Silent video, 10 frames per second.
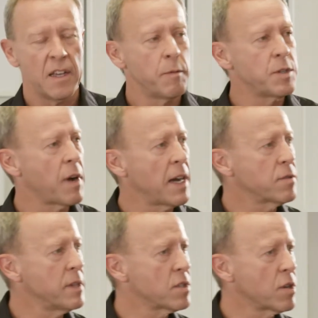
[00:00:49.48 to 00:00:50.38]
We try
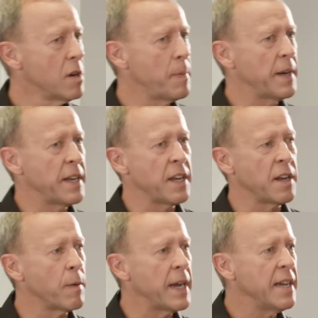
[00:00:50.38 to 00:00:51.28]
to interpret it in
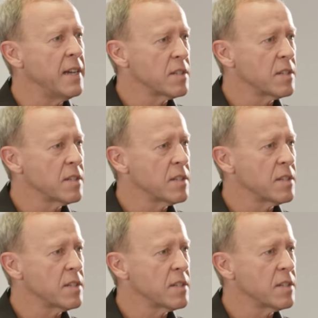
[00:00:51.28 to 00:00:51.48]
a way